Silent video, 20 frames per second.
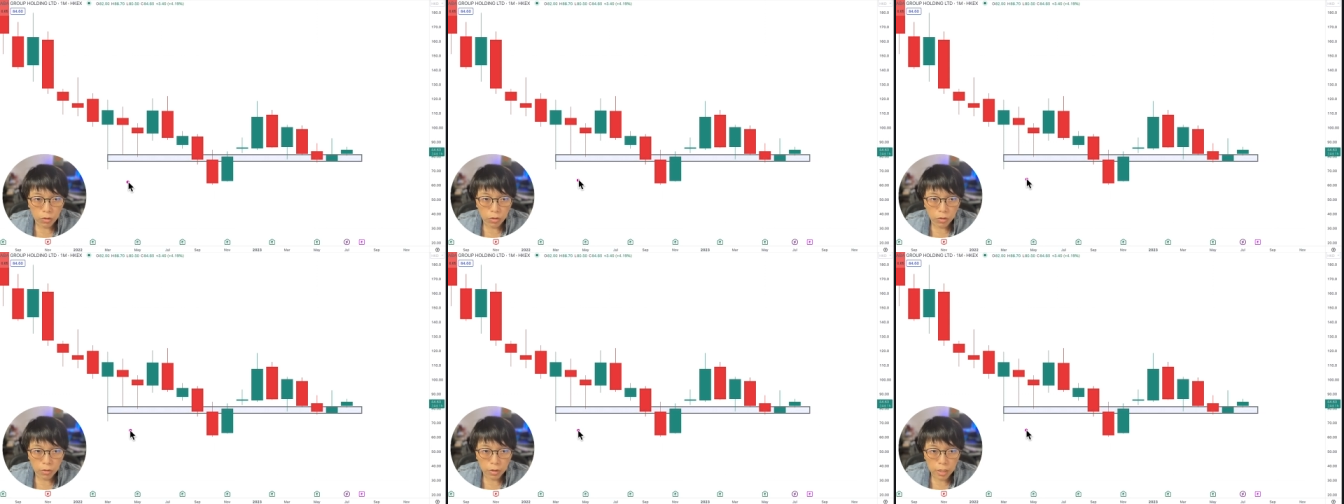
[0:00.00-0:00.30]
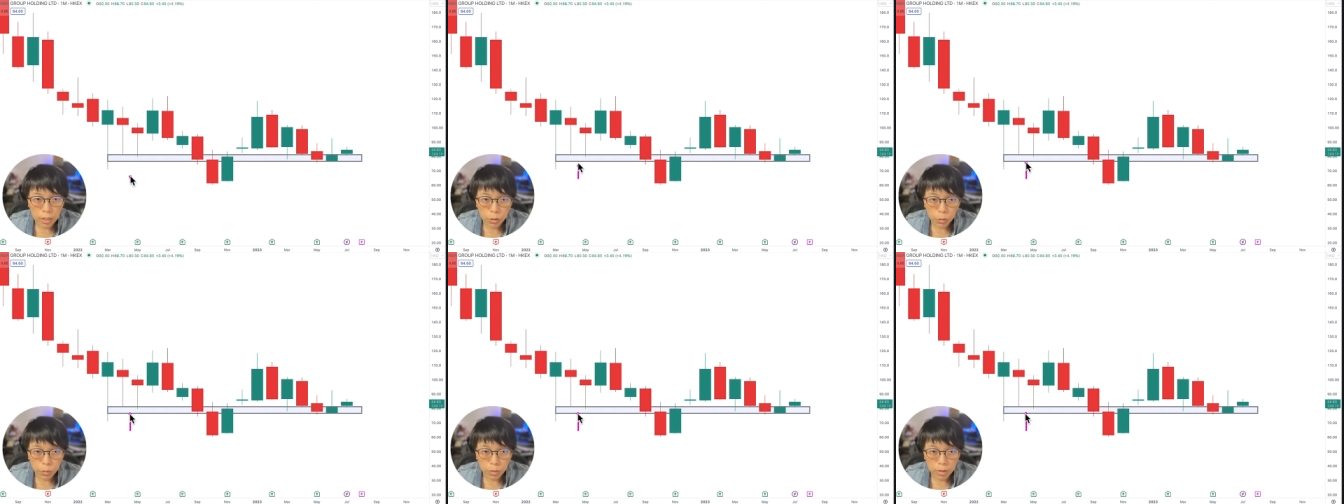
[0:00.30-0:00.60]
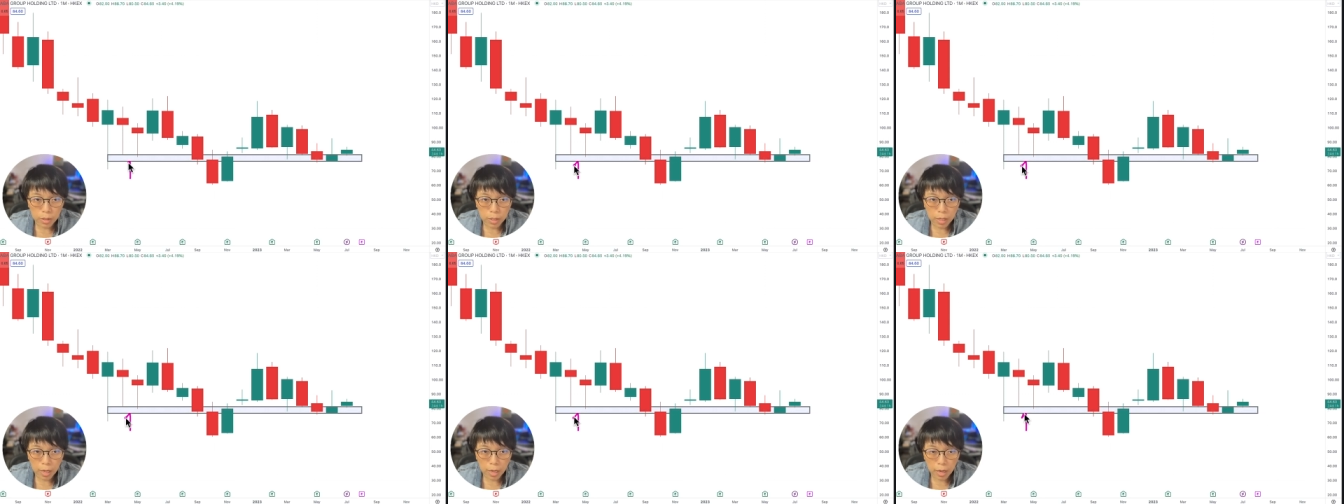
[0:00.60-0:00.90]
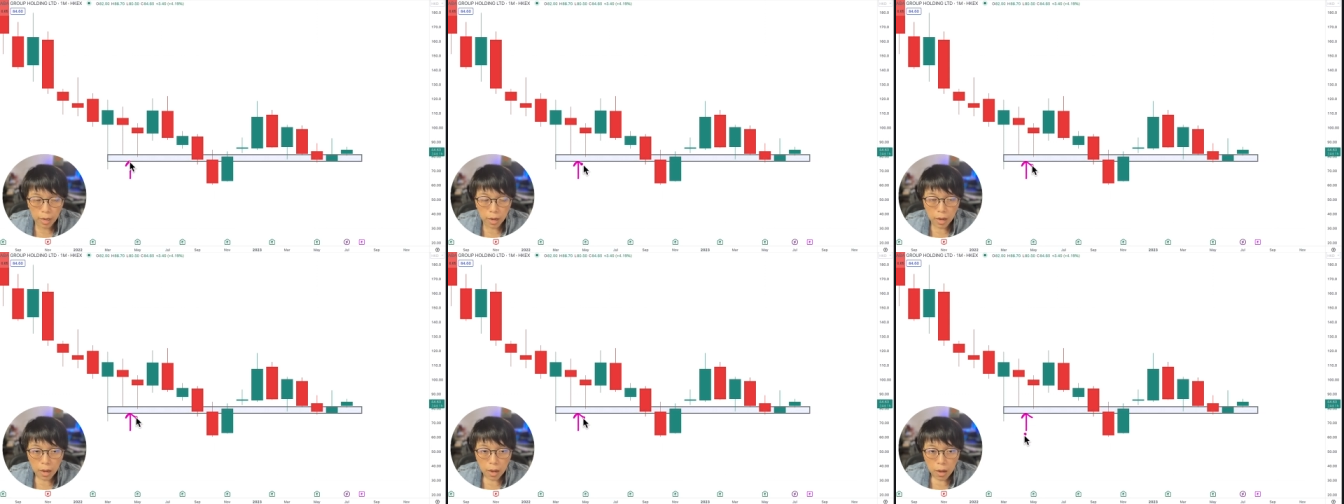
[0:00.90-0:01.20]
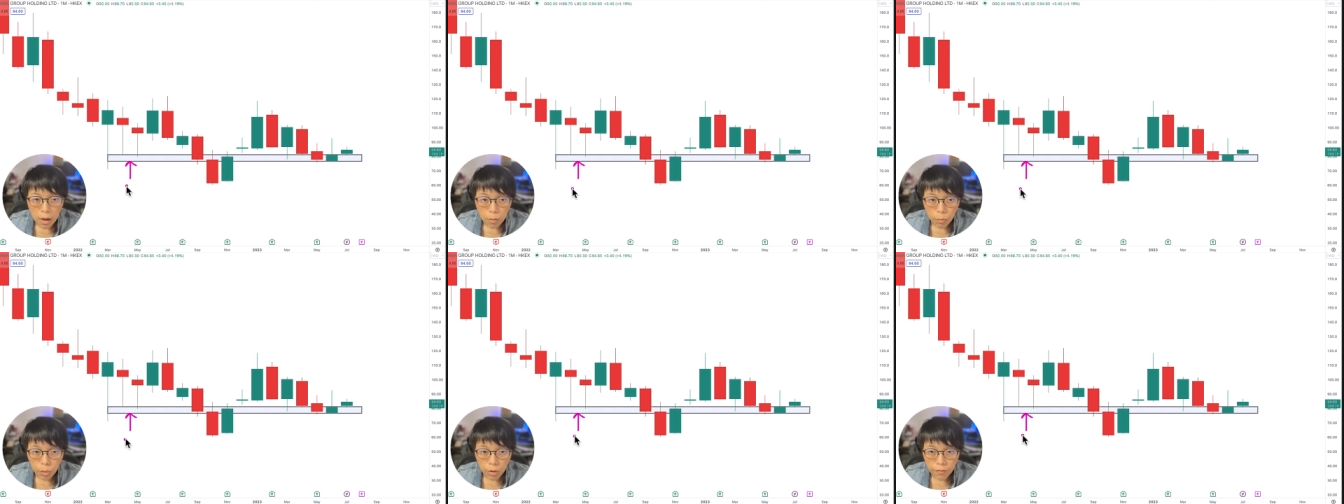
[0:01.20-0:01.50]
So this was a
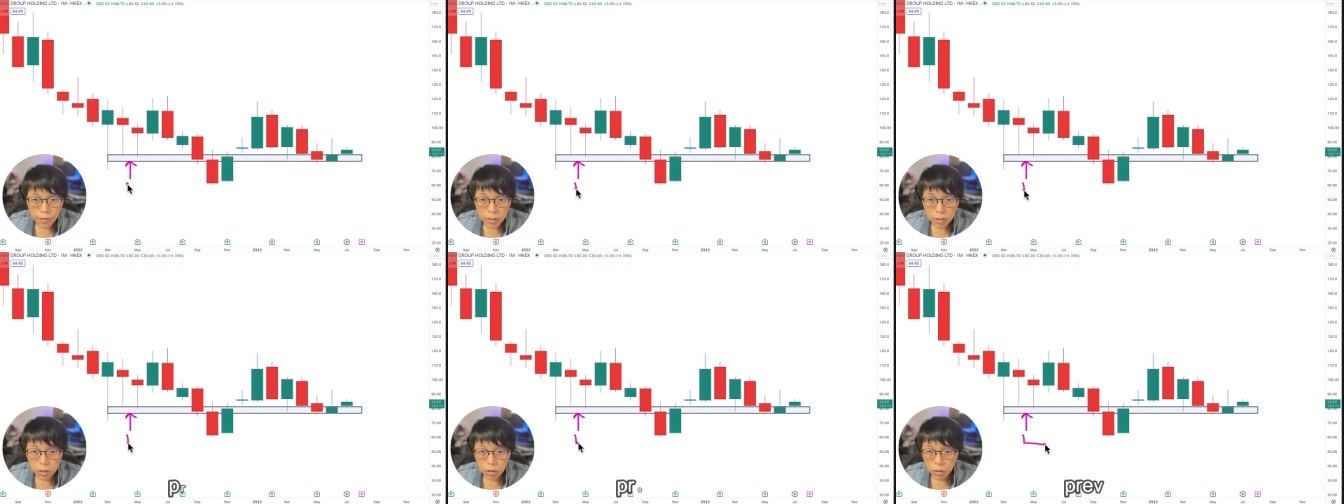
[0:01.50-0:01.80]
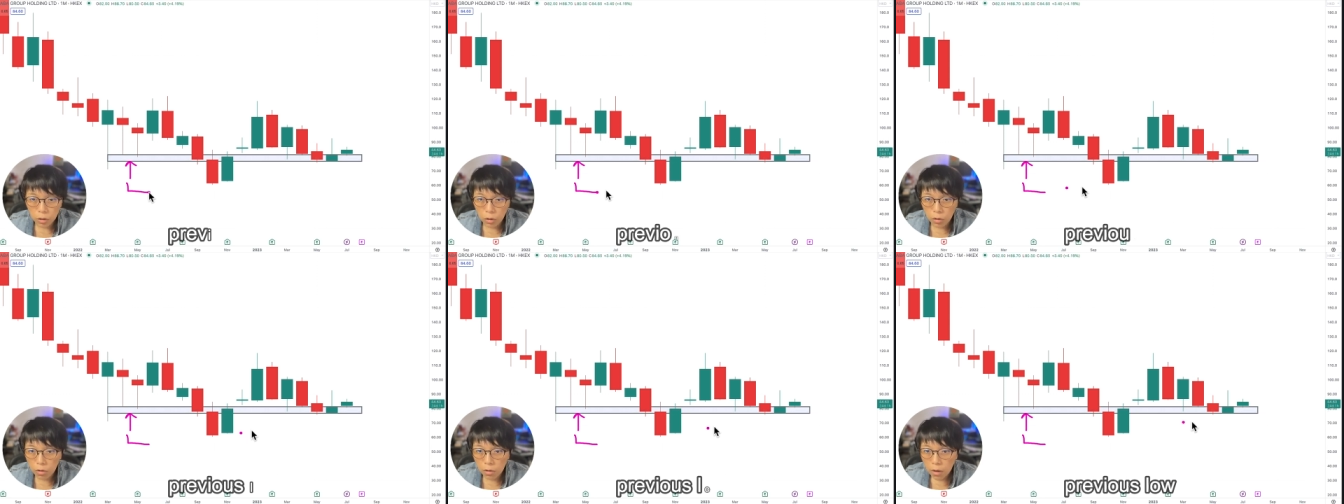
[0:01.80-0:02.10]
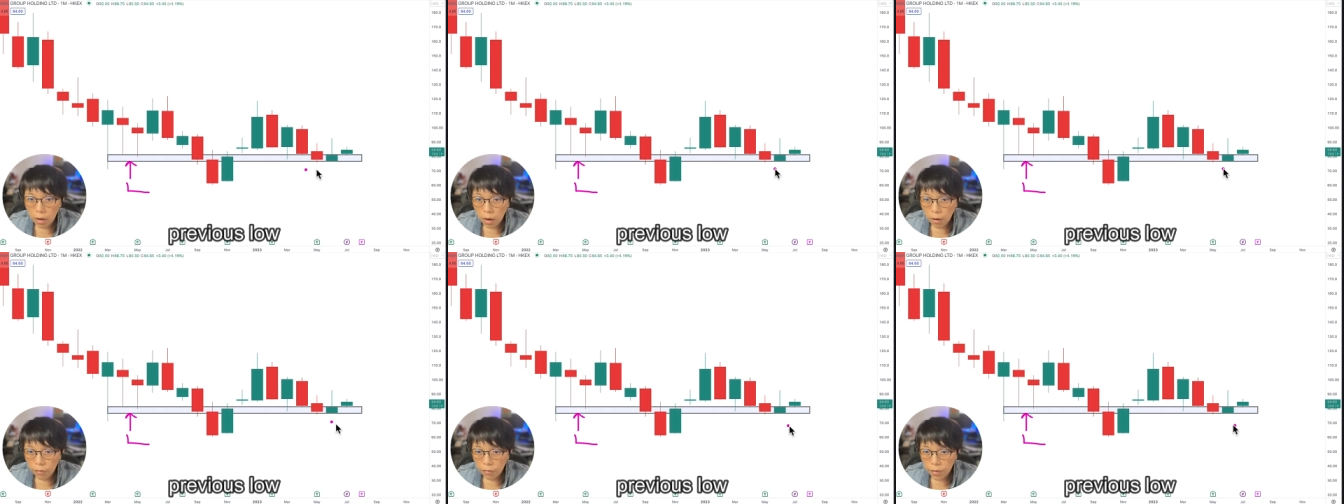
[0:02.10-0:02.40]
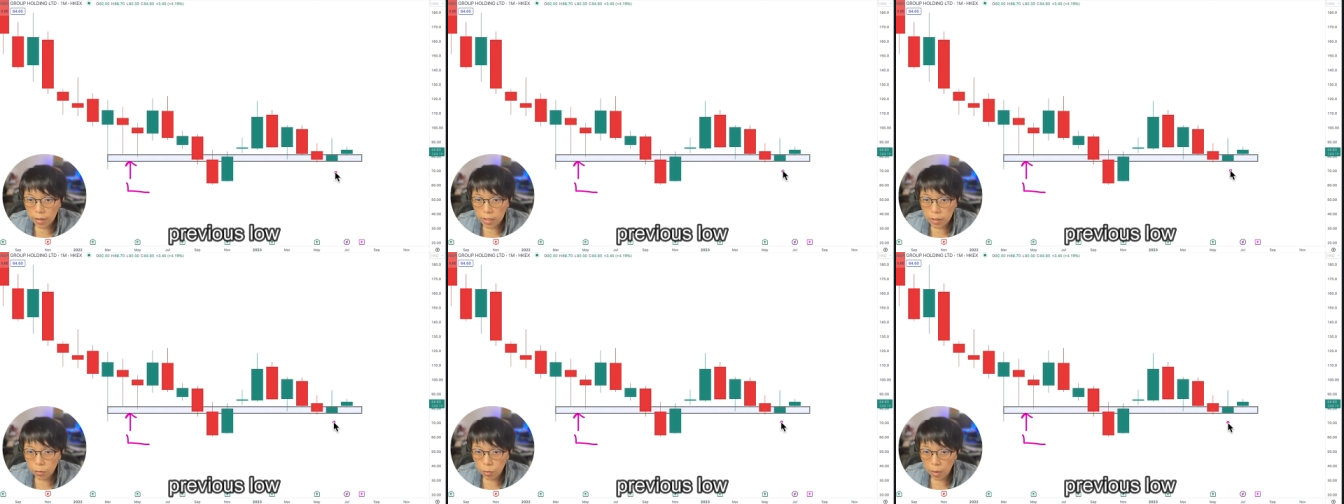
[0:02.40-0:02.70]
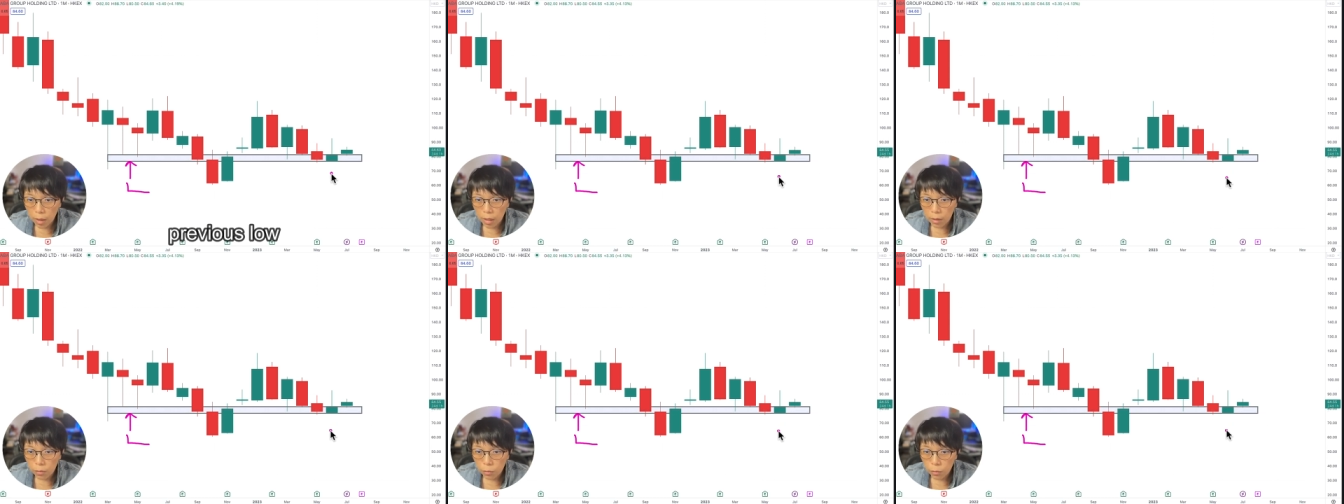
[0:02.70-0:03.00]
previous low, this
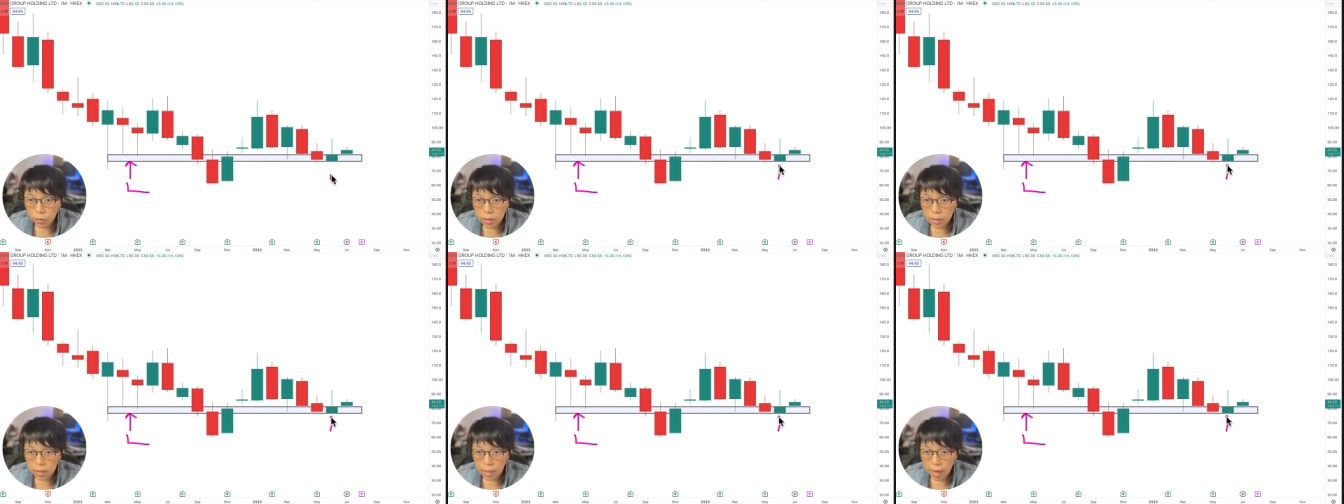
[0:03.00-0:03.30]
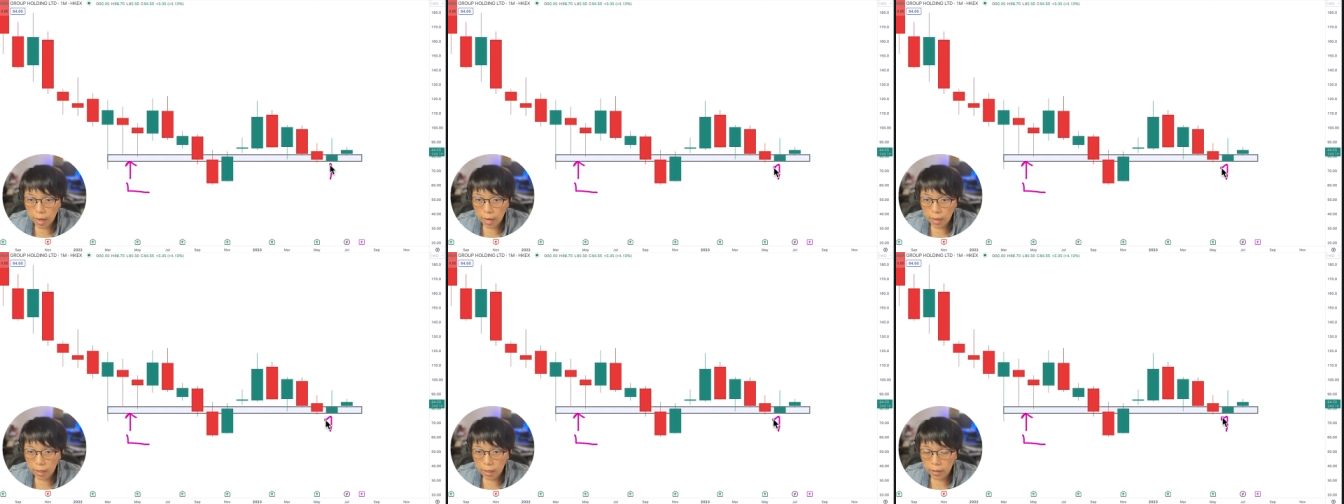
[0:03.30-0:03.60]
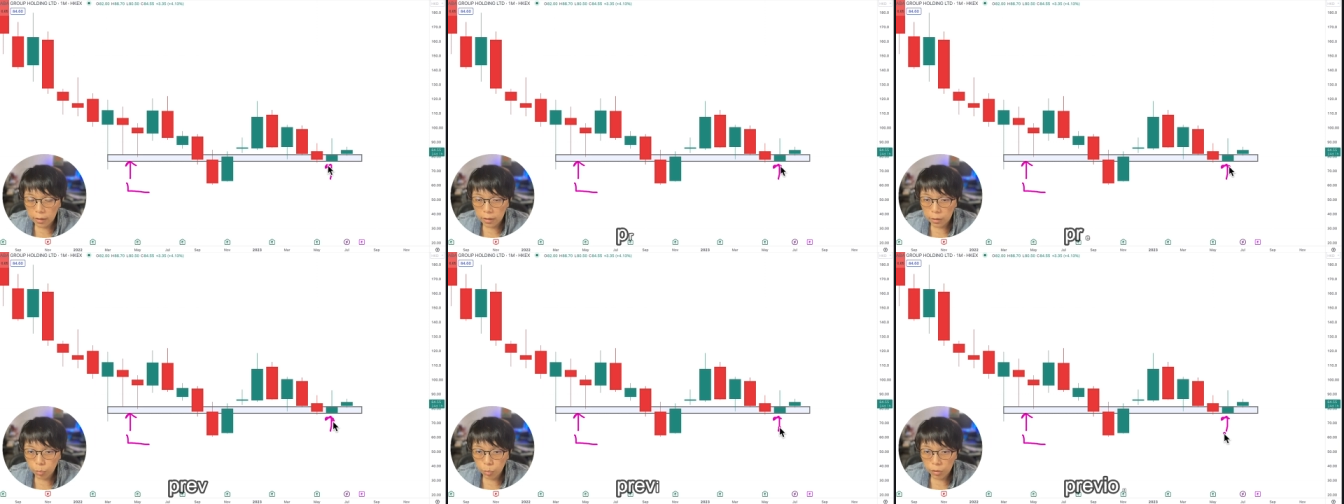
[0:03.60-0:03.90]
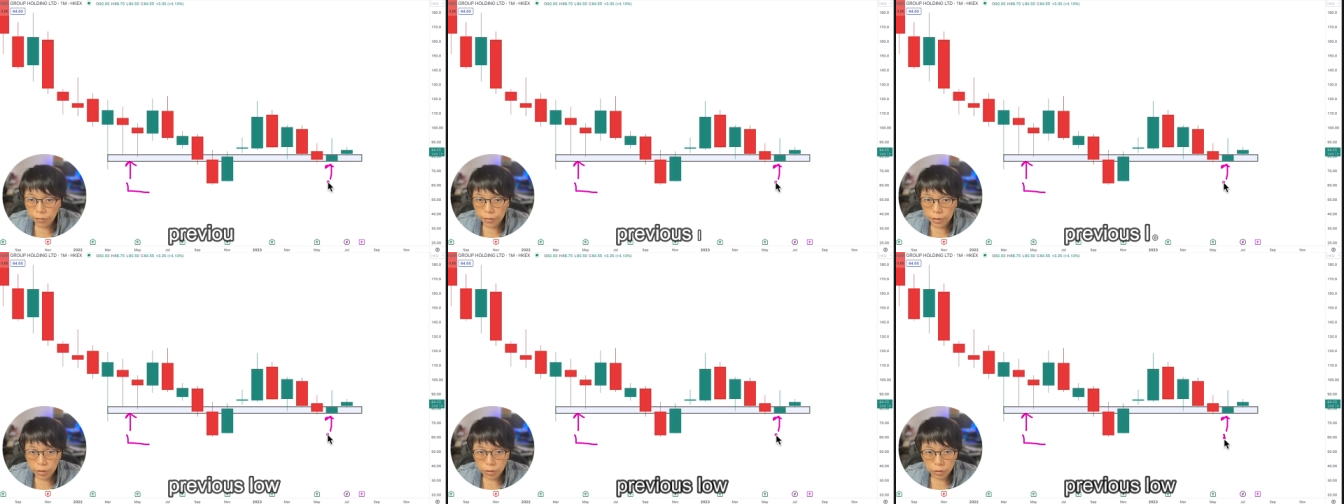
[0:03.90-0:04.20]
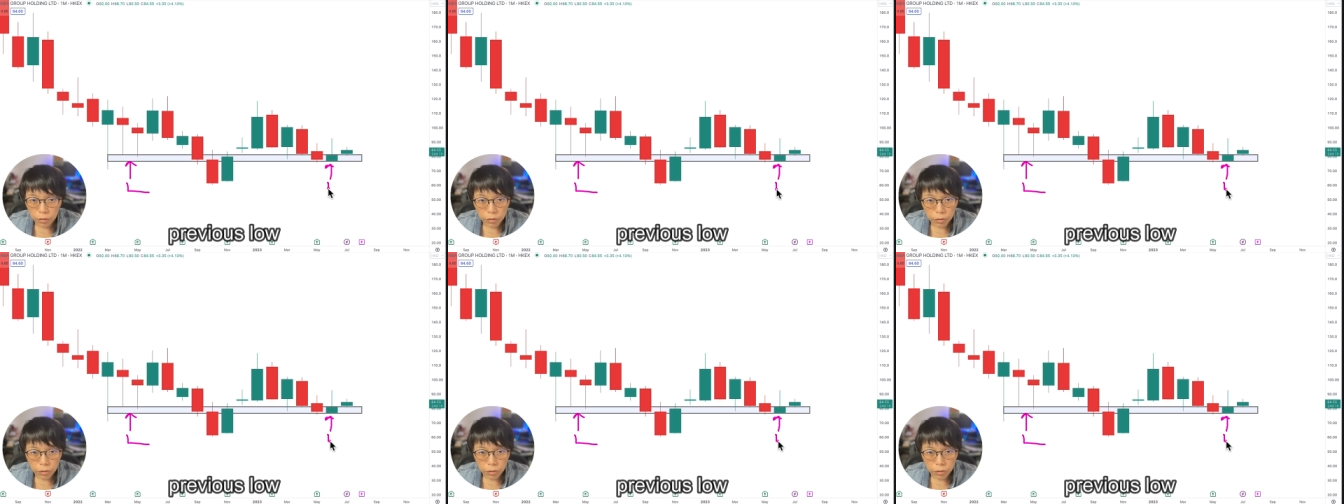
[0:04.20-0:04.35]
one was another previous low.